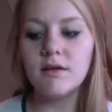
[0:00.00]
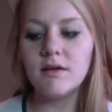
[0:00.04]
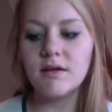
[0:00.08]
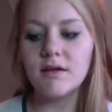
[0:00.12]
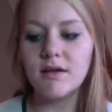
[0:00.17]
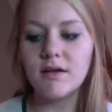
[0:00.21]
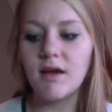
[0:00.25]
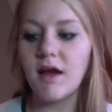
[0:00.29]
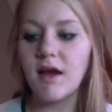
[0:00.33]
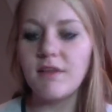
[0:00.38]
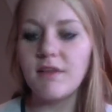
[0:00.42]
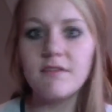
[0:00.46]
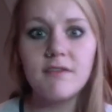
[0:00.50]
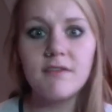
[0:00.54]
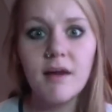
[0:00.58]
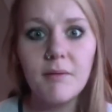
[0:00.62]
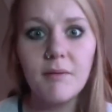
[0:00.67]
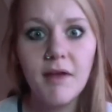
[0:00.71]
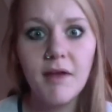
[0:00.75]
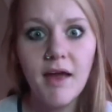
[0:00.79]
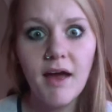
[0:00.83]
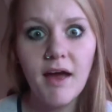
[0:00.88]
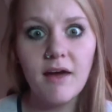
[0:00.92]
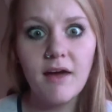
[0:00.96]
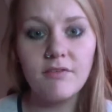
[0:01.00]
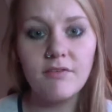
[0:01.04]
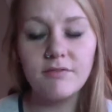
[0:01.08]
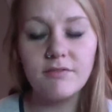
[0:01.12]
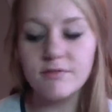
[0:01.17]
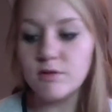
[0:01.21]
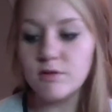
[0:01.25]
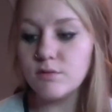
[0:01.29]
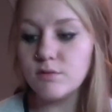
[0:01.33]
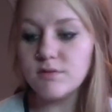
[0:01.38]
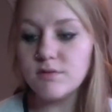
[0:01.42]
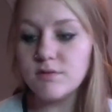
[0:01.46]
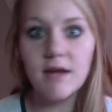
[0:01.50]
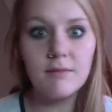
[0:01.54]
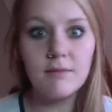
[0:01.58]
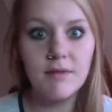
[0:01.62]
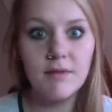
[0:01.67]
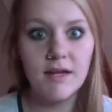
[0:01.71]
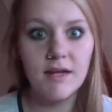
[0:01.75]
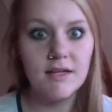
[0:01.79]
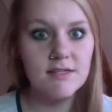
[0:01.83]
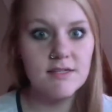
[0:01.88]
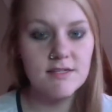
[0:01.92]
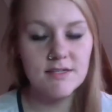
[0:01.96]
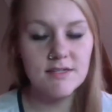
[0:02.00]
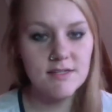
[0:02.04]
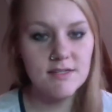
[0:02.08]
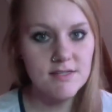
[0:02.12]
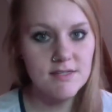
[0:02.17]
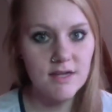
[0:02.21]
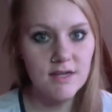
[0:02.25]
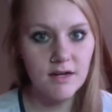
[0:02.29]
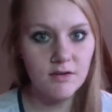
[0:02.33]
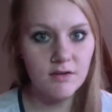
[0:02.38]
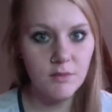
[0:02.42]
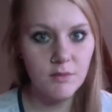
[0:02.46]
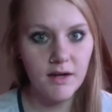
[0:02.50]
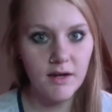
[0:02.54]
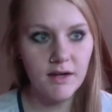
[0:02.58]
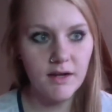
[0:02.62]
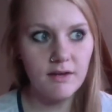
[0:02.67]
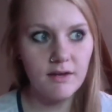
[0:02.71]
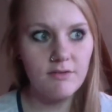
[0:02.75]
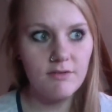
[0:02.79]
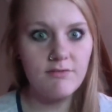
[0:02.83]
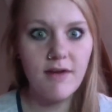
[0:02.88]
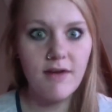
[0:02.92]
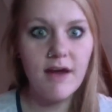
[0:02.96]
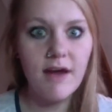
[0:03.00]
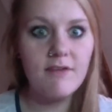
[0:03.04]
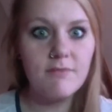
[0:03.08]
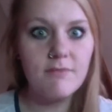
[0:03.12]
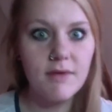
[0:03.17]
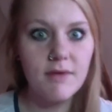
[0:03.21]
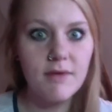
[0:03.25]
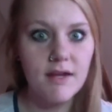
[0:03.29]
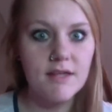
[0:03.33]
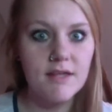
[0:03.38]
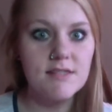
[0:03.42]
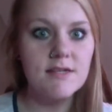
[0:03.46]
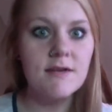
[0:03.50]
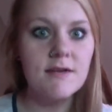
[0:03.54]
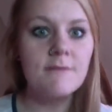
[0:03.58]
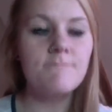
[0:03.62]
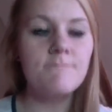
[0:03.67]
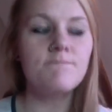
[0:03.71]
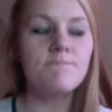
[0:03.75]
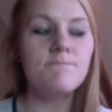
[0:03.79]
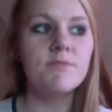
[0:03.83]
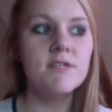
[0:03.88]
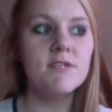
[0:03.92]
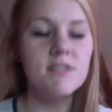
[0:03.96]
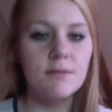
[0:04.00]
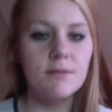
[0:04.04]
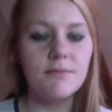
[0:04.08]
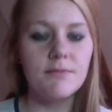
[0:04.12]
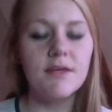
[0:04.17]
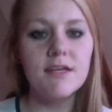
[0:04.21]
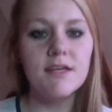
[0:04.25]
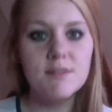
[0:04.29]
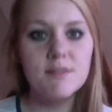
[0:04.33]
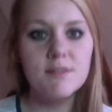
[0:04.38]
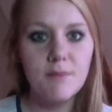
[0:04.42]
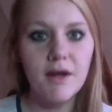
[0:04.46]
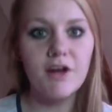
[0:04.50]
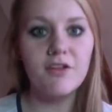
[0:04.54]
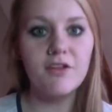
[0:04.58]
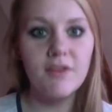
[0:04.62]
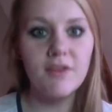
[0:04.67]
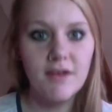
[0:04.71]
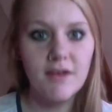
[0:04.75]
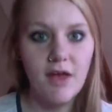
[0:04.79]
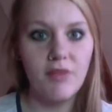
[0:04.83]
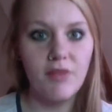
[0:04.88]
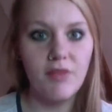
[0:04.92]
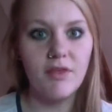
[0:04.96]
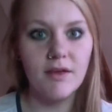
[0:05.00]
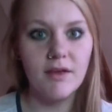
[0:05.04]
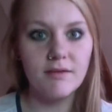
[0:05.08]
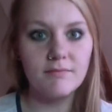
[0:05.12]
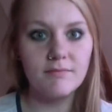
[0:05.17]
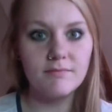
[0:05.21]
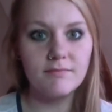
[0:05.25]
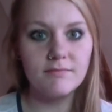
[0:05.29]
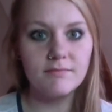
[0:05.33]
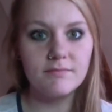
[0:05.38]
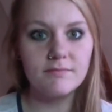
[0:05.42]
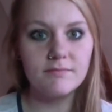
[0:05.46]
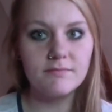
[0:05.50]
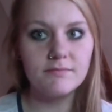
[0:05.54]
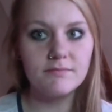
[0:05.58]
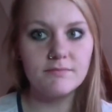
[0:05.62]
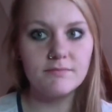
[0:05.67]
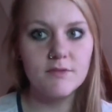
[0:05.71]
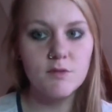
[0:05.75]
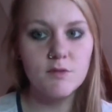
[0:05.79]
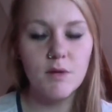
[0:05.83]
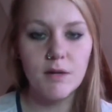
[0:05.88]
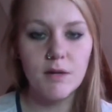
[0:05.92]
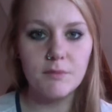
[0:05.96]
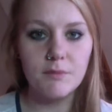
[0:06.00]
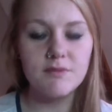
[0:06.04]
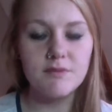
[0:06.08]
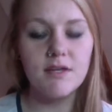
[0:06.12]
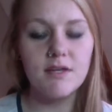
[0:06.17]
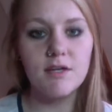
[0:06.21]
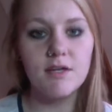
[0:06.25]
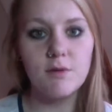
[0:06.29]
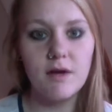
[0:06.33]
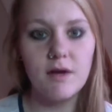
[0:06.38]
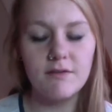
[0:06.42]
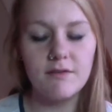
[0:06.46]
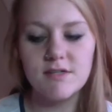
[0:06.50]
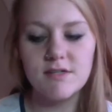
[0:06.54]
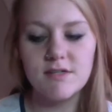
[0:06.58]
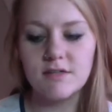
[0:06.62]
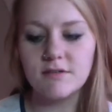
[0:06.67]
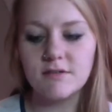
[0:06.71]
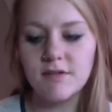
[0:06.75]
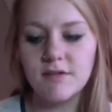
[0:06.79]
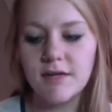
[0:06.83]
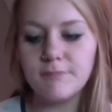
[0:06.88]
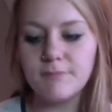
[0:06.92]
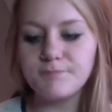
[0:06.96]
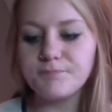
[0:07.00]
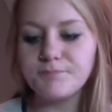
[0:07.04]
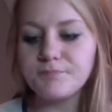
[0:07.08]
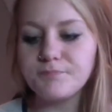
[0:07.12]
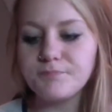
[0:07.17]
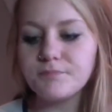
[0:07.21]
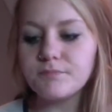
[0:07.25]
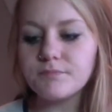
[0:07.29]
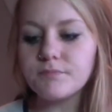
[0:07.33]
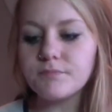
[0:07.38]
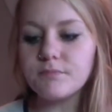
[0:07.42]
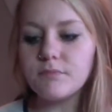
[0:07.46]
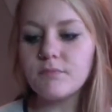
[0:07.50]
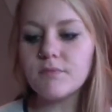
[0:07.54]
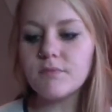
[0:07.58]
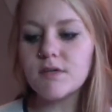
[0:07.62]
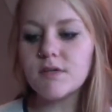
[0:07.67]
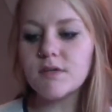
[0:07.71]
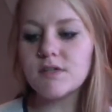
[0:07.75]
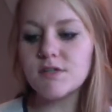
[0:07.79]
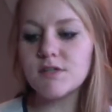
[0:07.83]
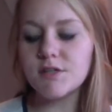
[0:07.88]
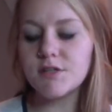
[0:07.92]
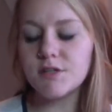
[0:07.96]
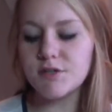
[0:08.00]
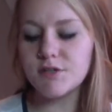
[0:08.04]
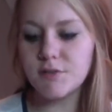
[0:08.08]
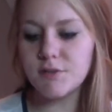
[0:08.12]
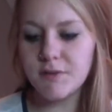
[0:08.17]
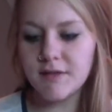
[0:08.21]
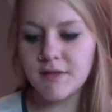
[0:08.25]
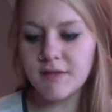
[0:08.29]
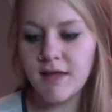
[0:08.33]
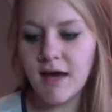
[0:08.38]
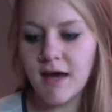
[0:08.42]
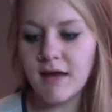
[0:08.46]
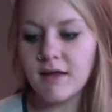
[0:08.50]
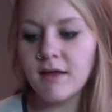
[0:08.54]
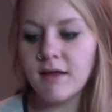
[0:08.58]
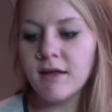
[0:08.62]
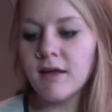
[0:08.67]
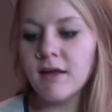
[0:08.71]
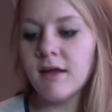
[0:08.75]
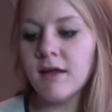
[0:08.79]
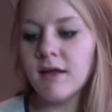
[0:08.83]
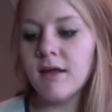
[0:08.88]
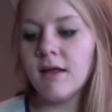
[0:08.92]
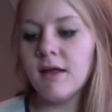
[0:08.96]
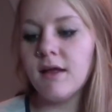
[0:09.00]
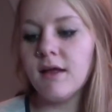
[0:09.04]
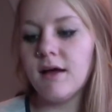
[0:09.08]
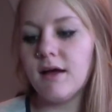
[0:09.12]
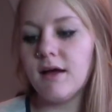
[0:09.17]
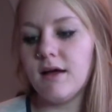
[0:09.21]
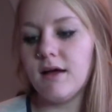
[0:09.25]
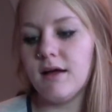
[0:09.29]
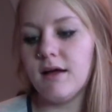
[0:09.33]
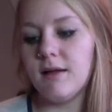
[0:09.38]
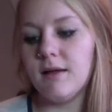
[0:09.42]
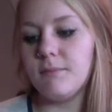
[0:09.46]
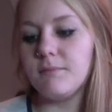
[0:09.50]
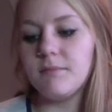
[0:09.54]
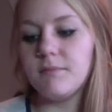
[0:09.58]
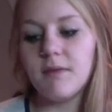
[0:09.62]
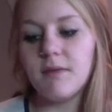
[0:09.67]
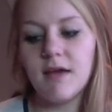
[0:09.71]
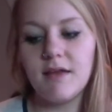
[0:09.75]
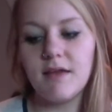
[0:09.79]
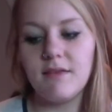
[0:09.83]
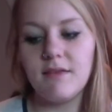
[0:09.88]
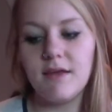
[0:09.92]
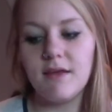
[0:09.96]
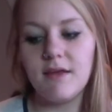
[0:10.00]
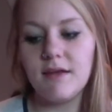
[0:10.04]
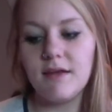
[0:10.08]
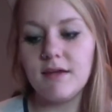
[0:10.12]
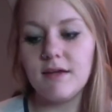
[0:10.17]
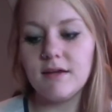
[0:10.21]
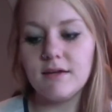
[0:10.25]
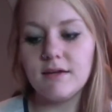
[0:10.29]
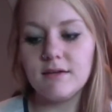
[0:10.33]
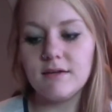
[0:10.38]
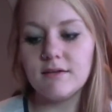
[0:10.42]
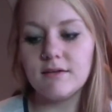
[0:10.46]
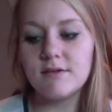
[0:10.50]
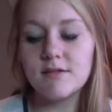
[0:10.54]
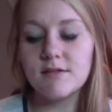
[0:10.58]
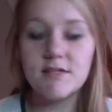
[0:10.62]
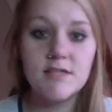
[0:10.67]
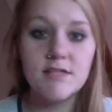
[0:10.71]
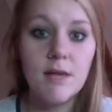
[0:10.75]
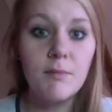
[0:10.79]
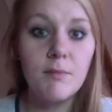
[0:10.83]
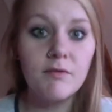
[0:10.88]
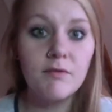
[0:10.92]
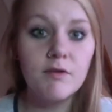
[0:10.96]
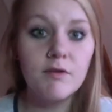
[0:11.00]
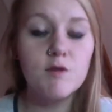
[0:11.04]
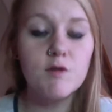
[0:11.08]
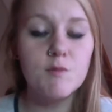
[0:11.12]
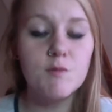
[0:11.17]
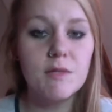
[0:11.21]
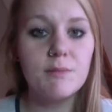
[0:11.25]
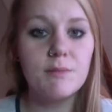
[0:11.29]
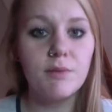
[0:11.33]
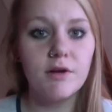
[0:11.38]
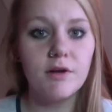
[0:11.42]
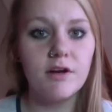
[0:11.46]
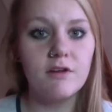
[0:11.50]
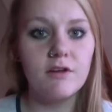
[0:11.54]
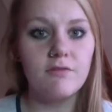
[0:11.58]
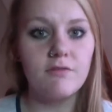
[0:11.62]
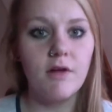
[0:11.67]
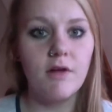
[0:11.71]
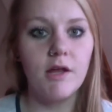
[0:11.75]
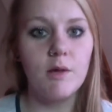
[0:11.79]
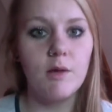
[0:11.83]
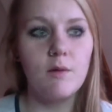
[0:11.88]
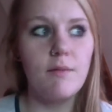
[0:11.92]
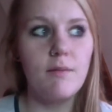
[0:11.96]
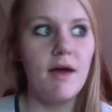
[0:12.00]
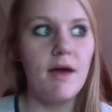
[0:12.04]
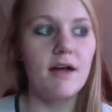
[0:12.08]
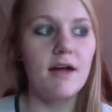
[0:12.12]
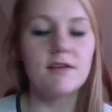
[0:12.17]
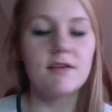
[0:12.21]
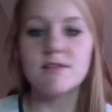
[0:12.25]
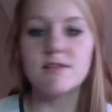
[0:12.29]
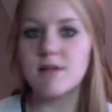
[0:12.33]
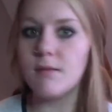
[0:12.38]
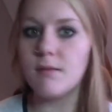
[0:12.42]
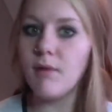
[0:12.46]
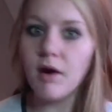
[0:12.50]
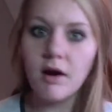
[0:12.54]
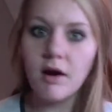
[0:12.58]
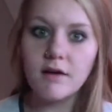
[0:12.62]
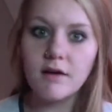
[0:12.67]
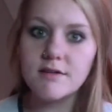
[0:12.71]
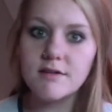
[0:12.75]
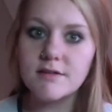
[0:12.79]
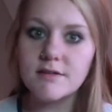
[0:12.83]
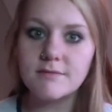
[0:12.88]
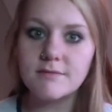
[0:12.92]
Cut the time in half. Do 10 minutes instead of 20, 5 minutes. Something is better than nothing. That's what I will tell you every single day. So you're doing that. And then some of those people are going to follow you back. Some aren't.